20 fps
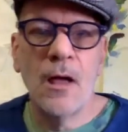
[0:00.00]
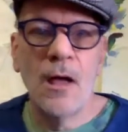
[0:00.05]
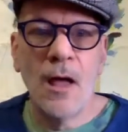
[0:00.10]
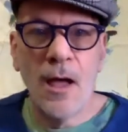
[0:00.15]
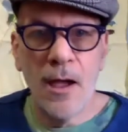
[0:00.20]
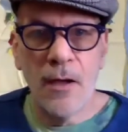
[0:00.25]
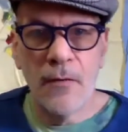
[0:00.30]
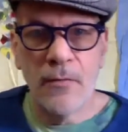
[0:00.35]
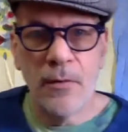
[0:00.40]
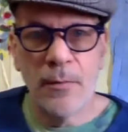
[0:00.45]

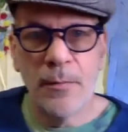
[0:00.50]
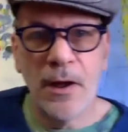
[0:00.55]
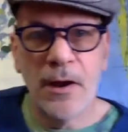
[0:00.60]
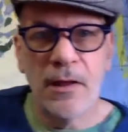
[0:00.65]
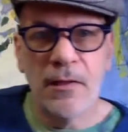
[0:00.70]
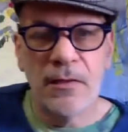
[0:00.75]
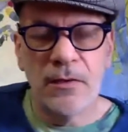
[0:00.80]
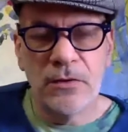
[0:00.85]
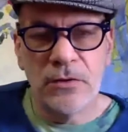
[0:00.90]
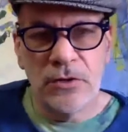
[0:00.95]
Hi,
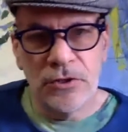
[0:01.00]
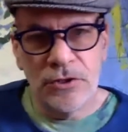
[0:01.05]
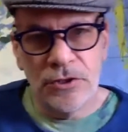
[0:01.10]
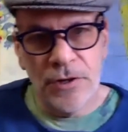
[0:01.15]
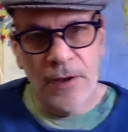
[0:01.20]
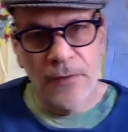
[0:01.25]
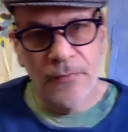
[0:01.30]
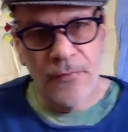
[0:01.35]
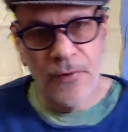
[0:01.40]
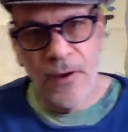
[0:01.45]
everybody. This is
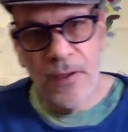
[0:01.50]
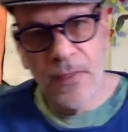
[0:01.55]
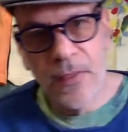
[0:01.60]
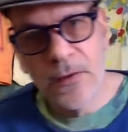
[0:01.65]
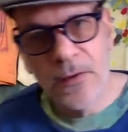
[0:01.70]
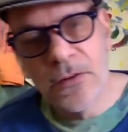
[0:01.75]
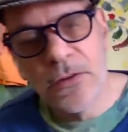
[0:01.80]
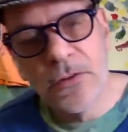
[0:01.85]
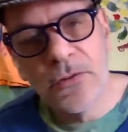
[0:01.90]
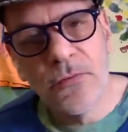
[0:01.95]
Jeffrey.
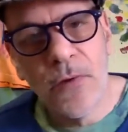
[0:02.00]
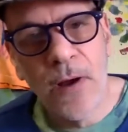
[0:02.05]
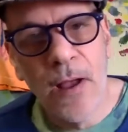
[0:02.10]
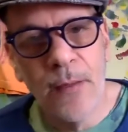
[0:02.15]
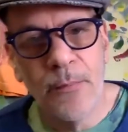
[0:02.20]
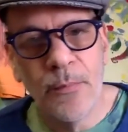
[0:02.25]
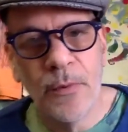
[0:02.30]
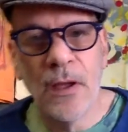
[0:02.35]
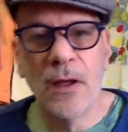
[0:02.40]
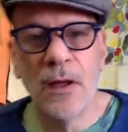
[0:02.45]
This is
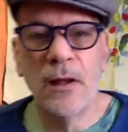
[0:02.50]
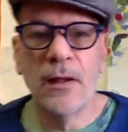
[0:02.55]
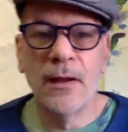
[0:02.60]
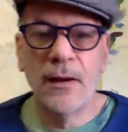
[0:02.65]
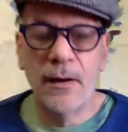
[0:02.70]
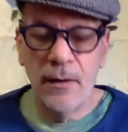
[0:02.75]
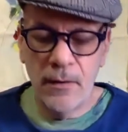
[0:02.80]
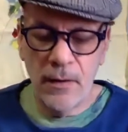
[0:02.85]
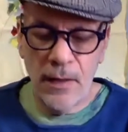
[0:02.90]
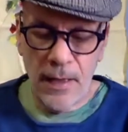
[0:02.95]
Ripe
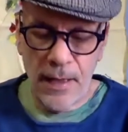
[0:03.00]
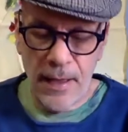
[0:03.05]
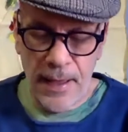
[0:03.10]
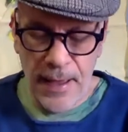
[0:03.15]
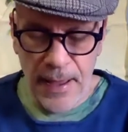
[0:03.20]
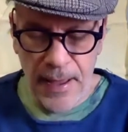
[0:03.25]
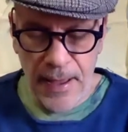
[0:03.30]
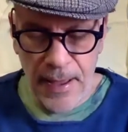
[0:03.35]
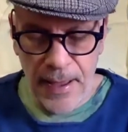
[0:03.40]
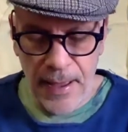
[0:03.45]
Color,
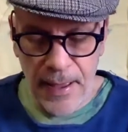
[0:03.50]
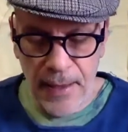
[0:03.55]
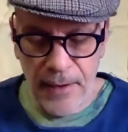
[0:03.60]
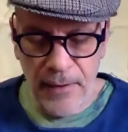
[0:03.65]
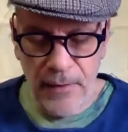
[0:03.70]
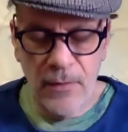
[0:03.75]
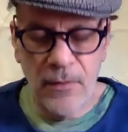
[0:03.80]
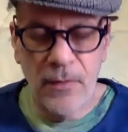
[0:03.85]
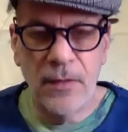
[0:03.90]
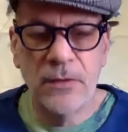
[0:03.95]

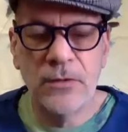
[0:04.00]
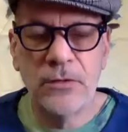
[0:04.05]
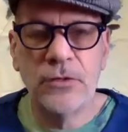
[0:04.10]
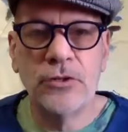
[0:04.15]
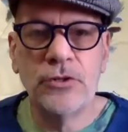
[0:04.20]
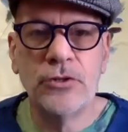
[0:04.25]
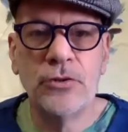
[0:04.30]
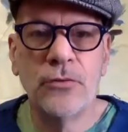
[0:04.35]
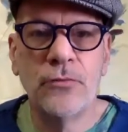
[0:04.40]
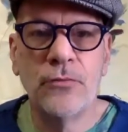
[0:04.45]
and this
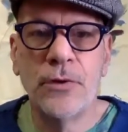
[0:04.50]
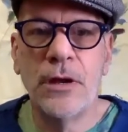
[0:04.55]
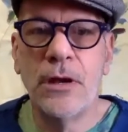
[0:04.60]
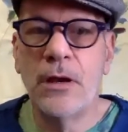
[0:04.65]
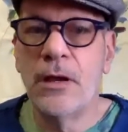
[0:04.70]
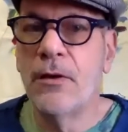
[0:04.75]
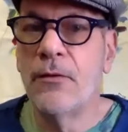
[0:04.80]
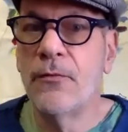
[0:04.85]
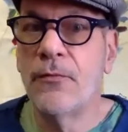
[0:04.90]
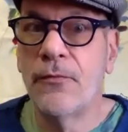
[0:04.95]
is your
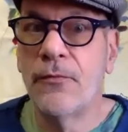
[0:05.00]
reading